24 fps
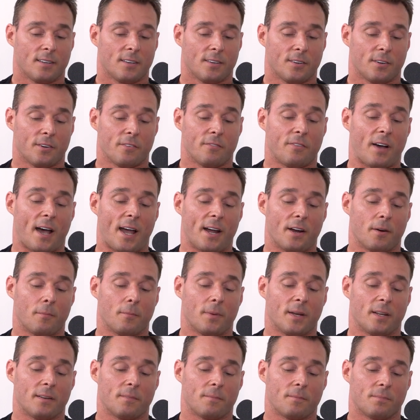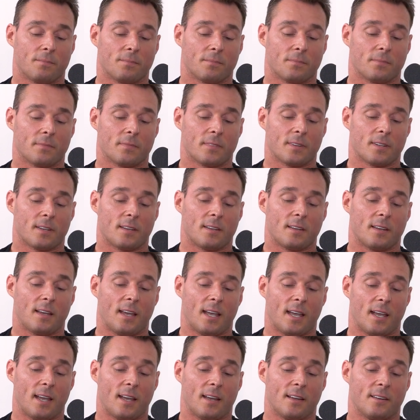your environment,
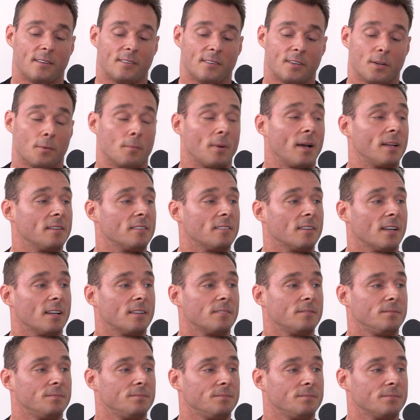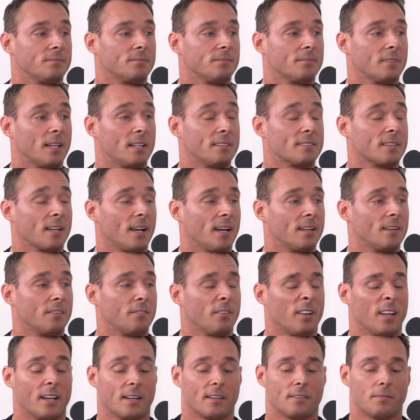and your mindset. That's kind
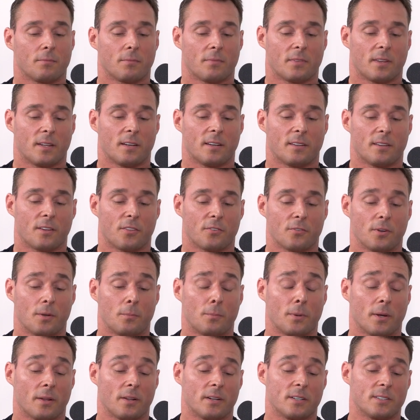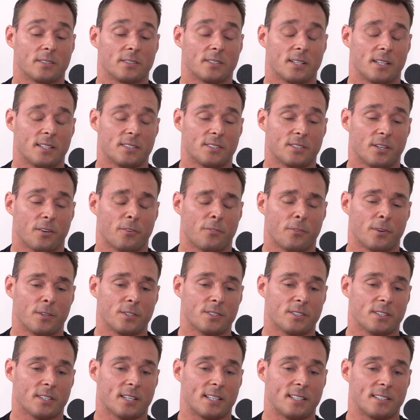of like the three pillars. And so
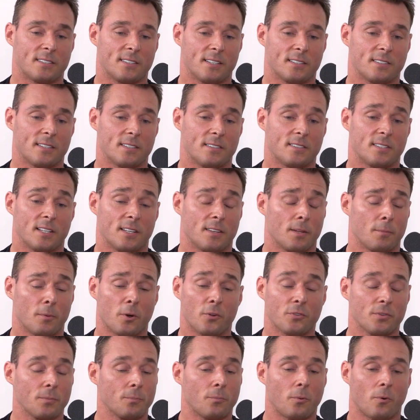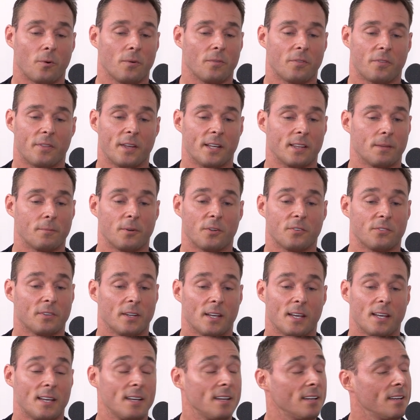first, consistency. The most important thing, the most
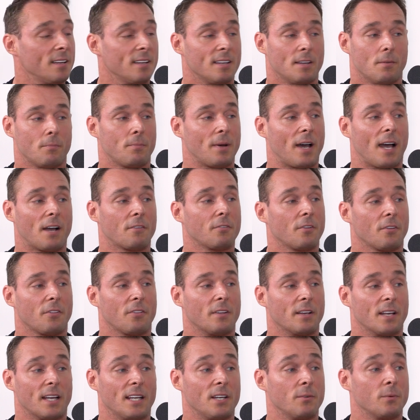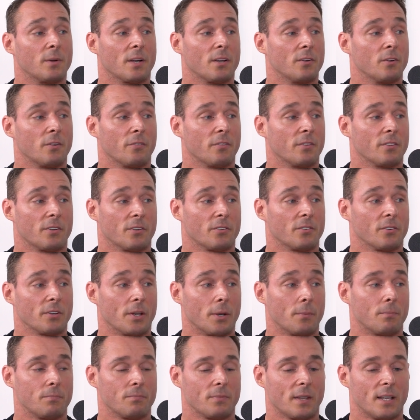impactful thing anyone can do for their
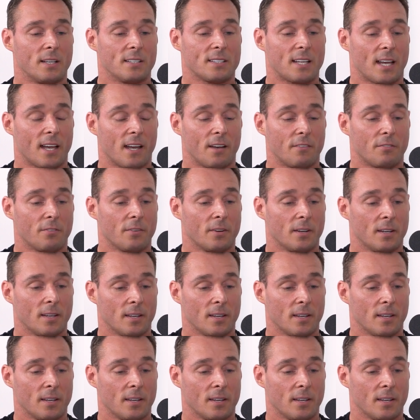sleep is have